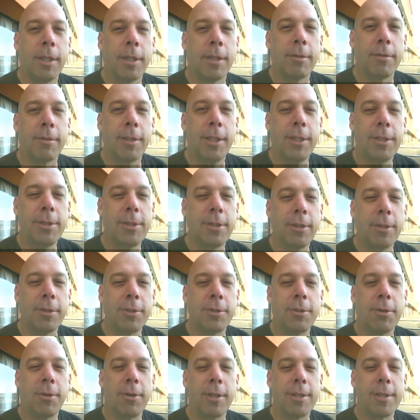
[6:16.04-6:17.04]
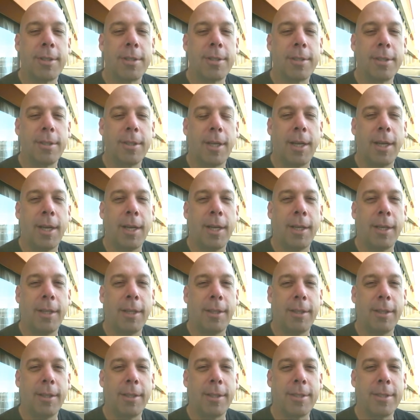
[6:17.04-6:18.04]
T-shirt and shorts.
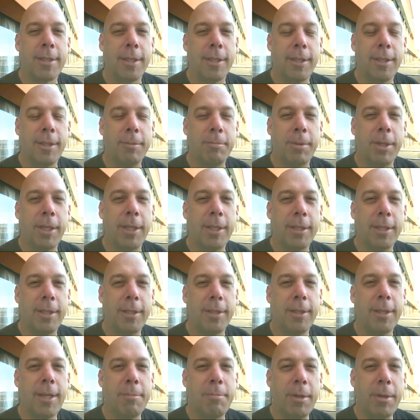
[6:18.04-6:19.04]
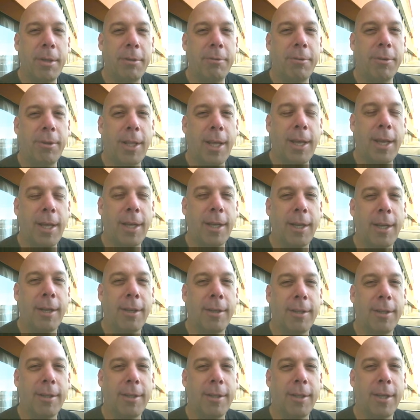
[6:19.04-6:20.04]
It's a little bit nippy for that
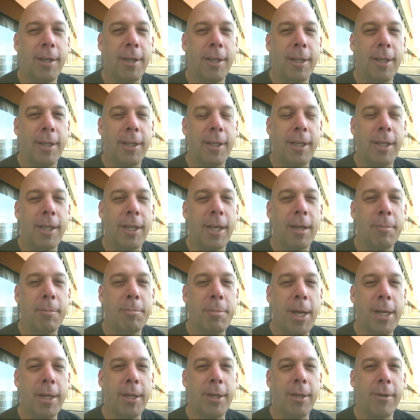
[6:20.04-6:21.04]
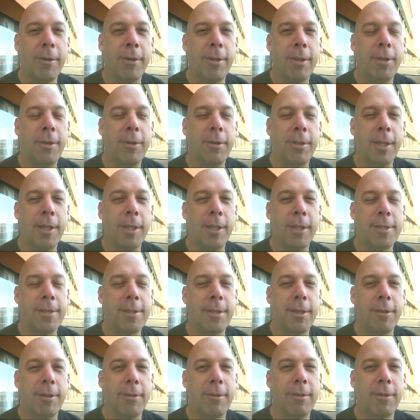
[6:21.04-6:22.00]
out on the patio in the hotel. So